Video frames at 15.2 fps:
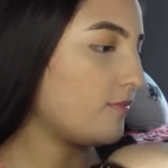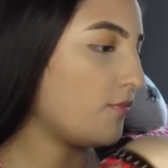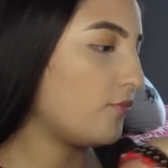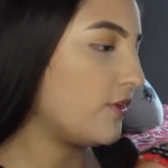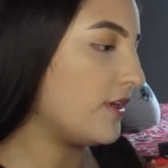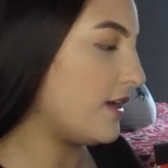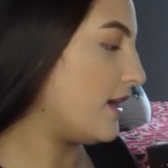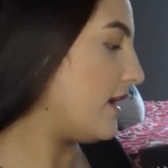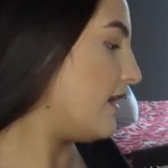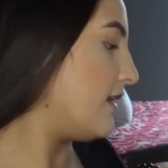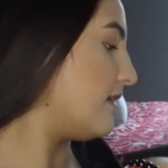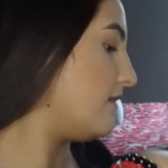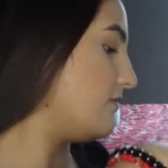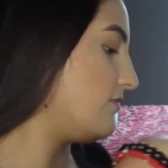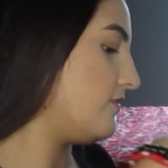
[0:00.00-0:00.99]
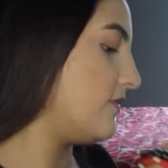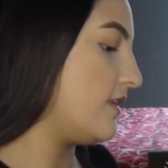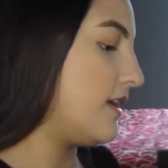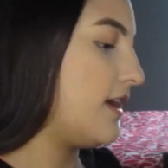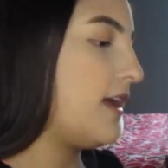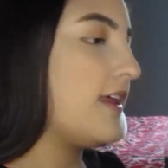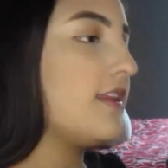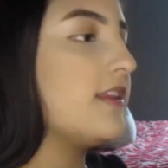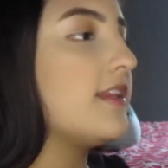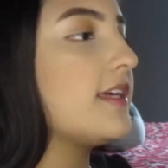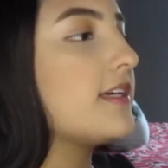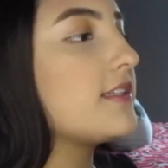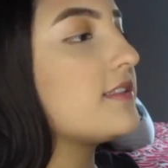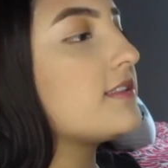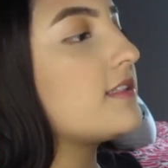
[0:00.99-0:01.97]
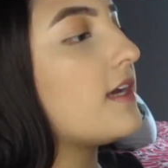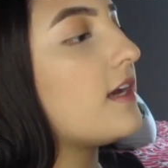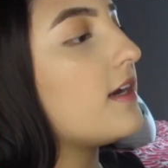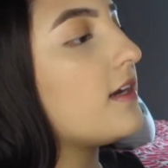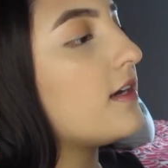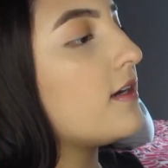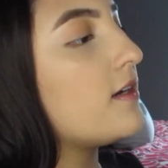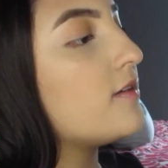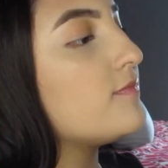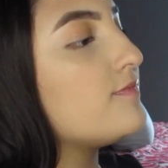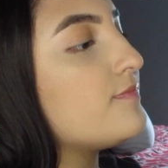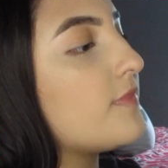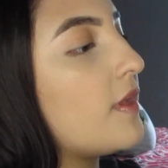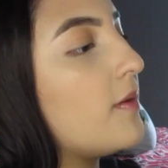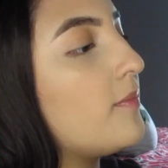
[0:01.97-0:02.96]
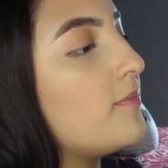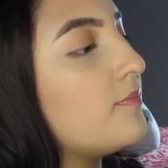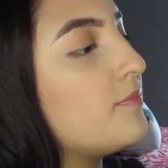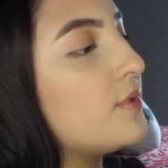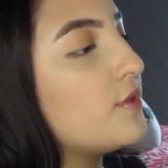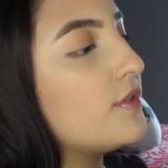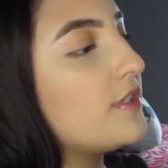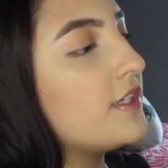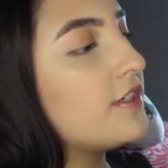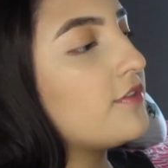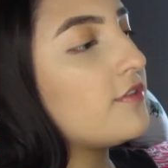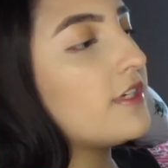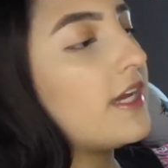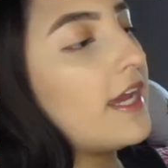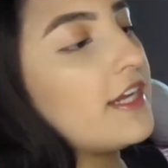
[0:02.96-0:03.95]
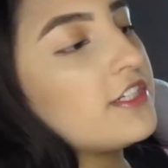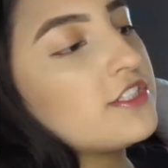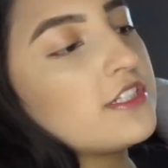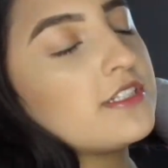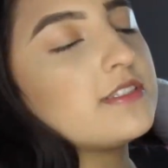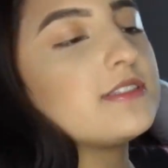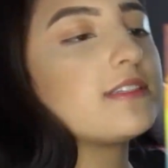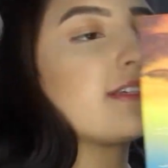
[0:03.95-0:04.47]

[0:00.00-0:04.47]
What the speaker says: we have this Beauty Creations